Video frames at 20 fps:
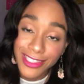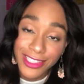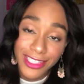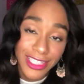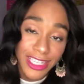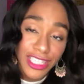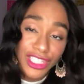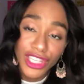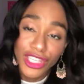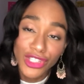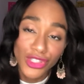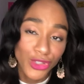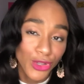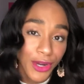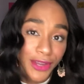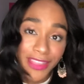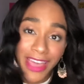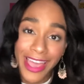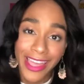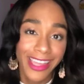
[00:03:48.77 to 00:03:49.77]
just
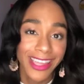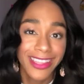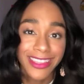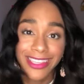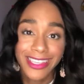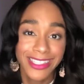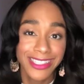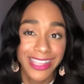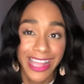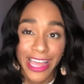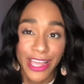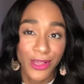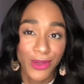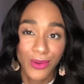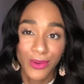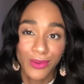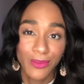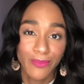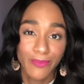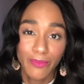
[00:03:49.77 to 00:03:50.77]
enjoy that endless
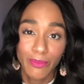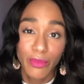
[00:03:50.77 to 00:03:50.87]
cycle